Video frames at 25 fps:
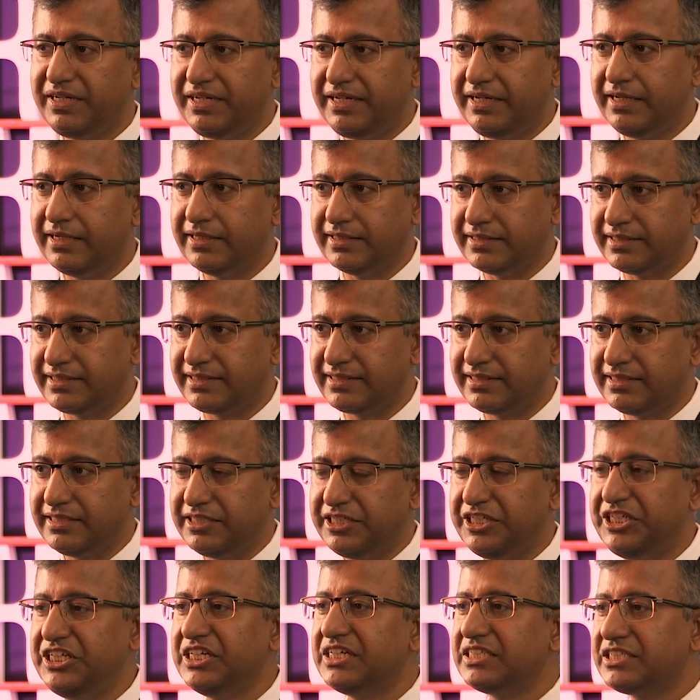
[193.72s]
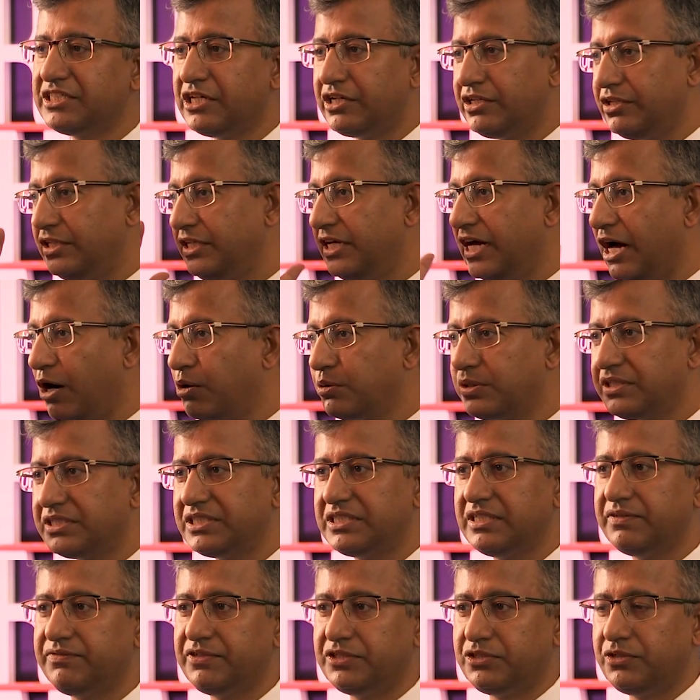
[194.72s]
with tears. Tears are the outer
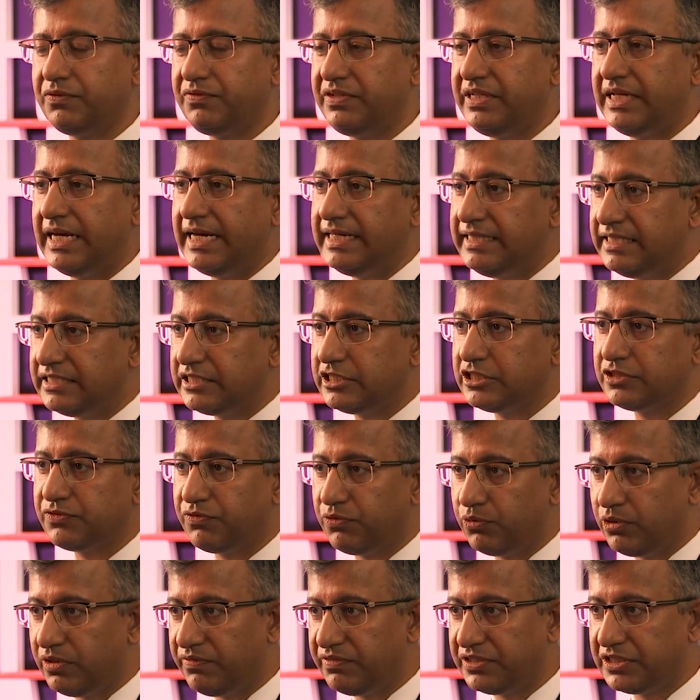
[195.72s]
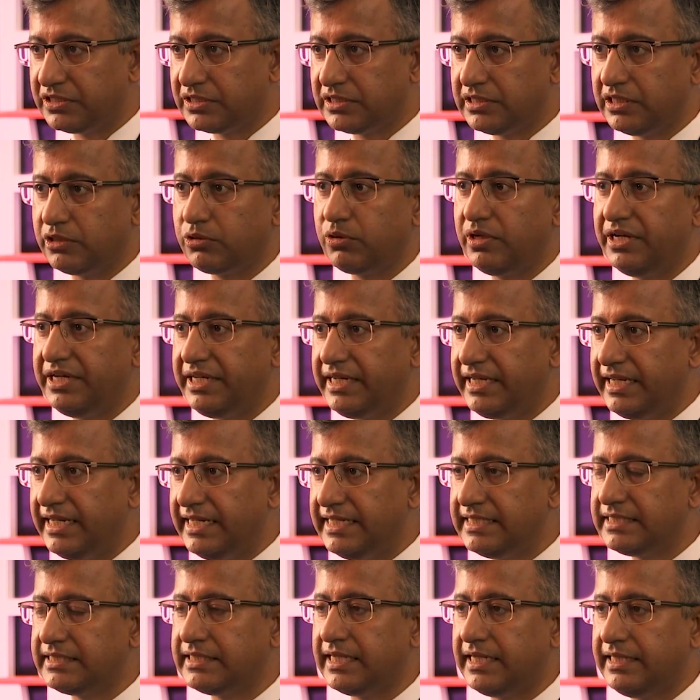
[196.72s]
surface of the eye. This is fluid which is circulating
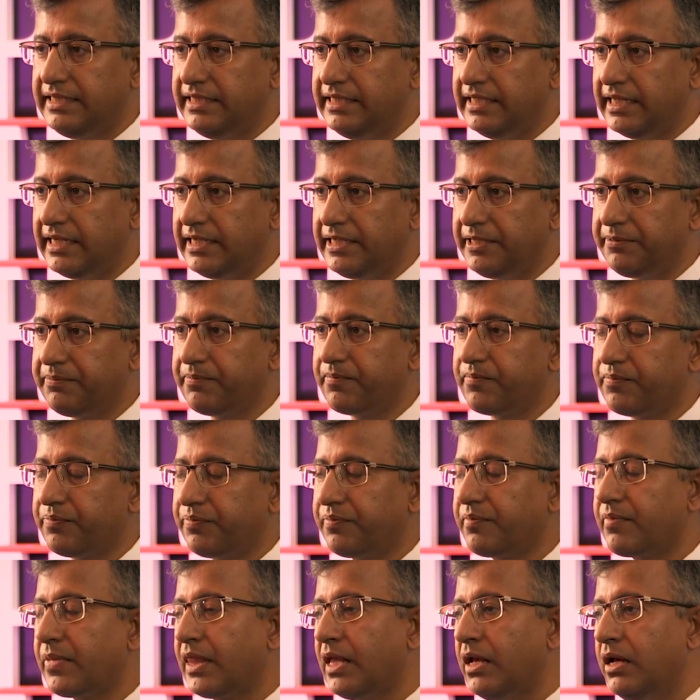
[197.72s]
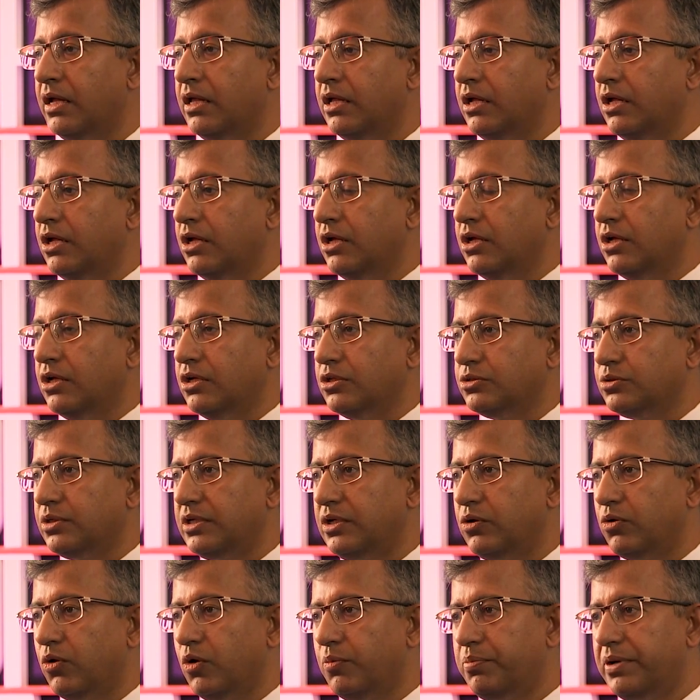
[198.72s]
inside the eye. So
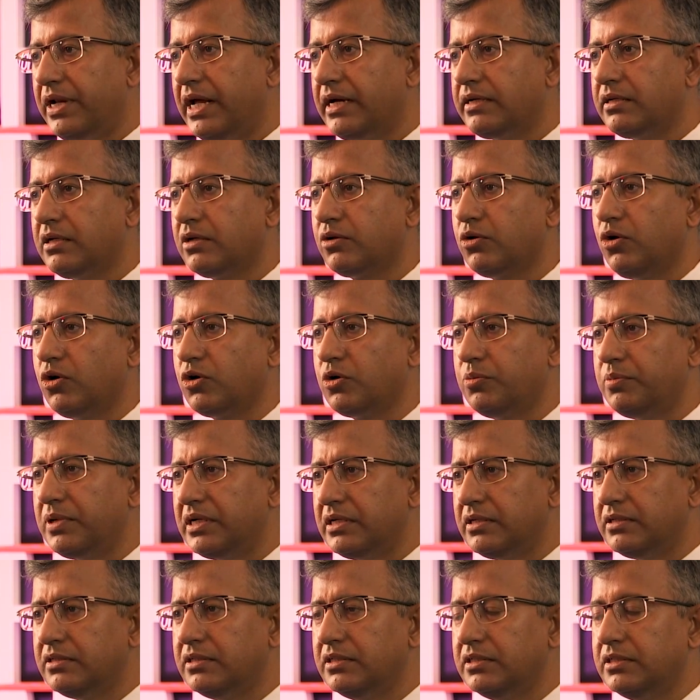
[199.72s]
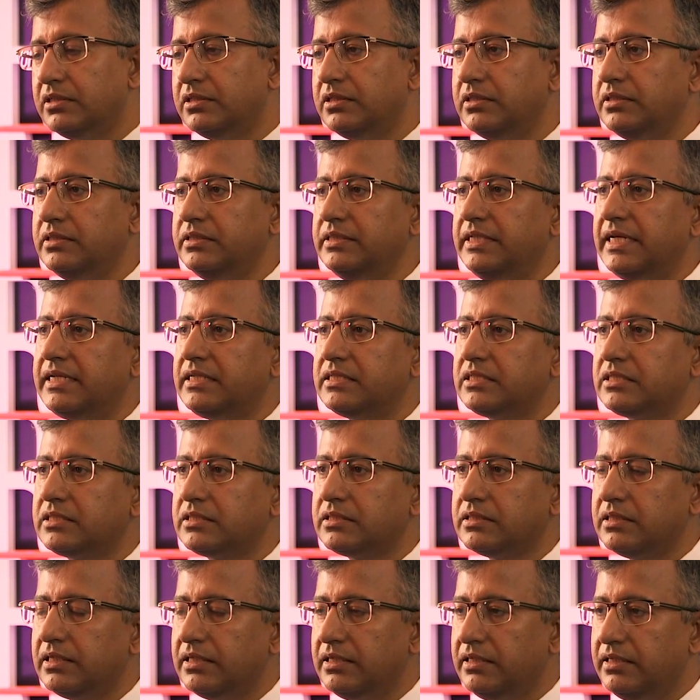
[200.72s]
in open angle glaucoma, there
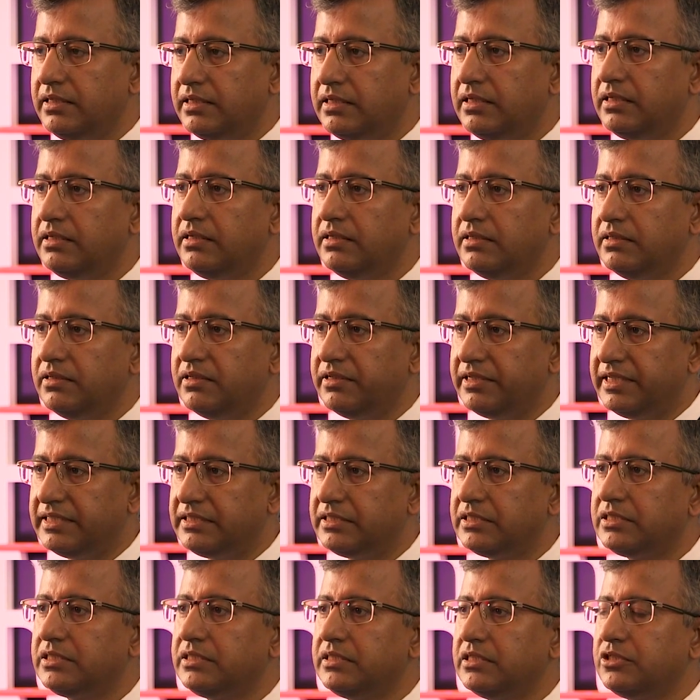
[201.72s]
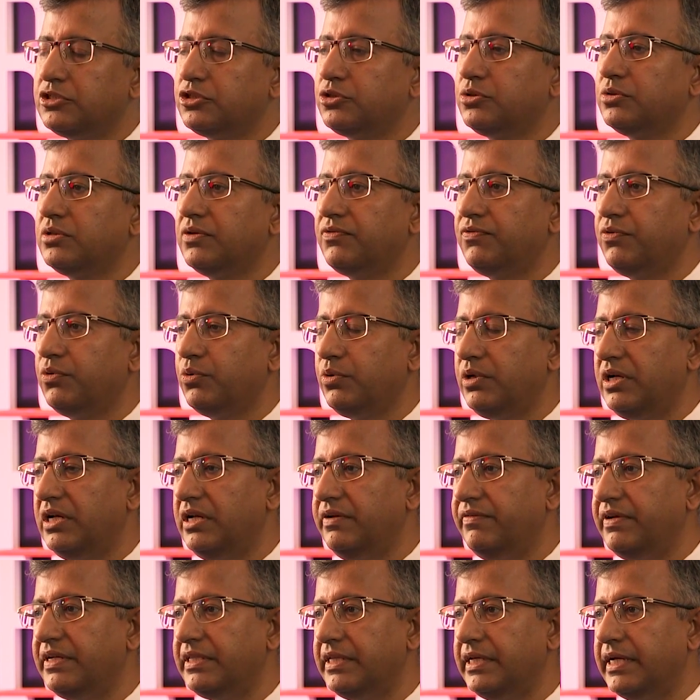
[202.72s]
is a little resistance to the fluid
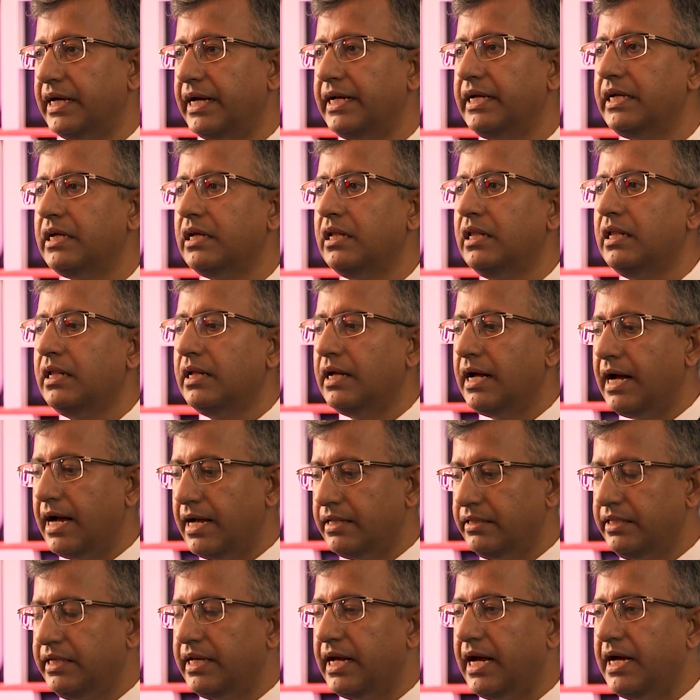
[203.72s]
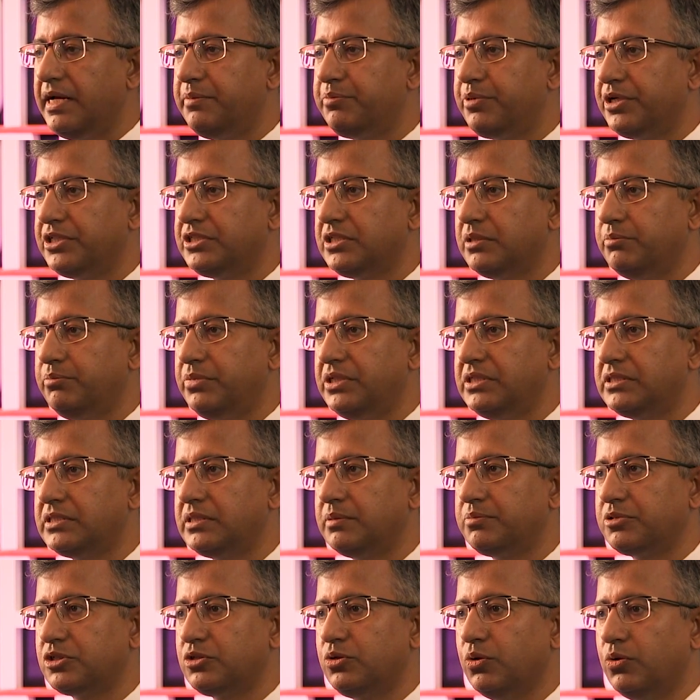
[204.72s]
leaving the eye and the eye pressure builds
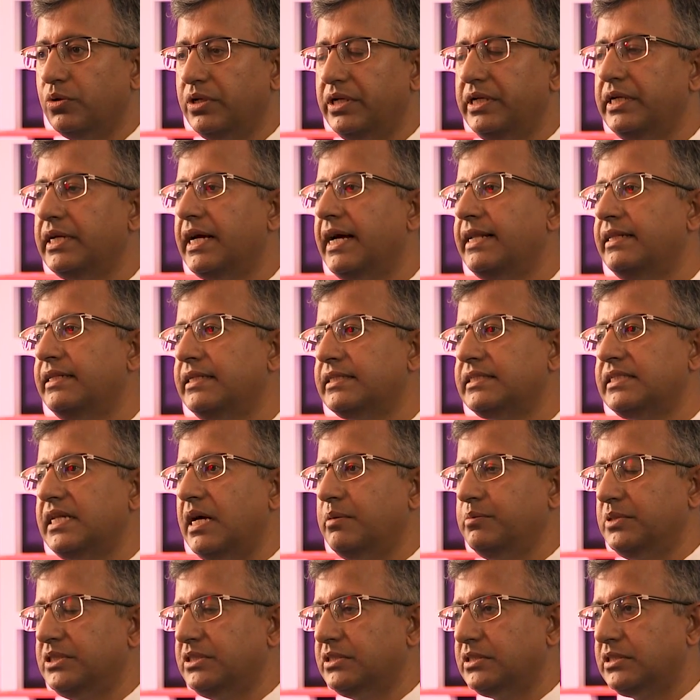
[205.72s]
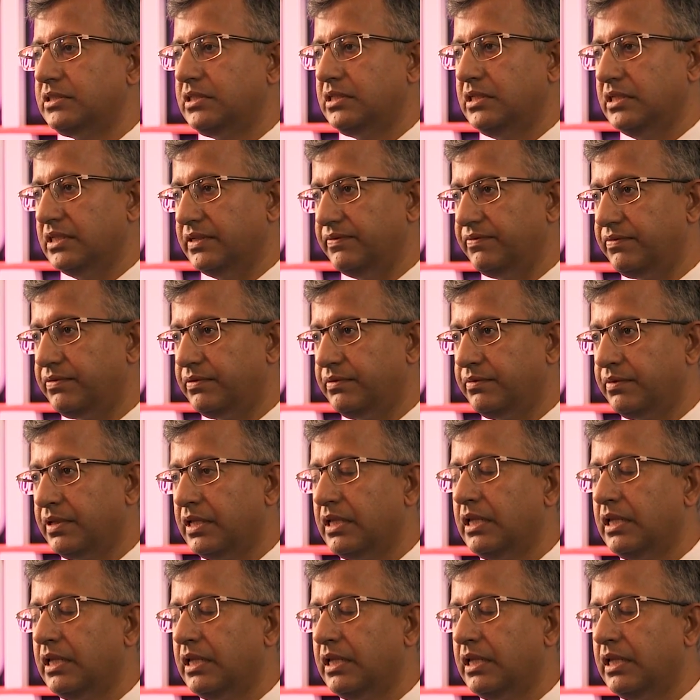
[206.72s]
up slowly and this damages the nerve.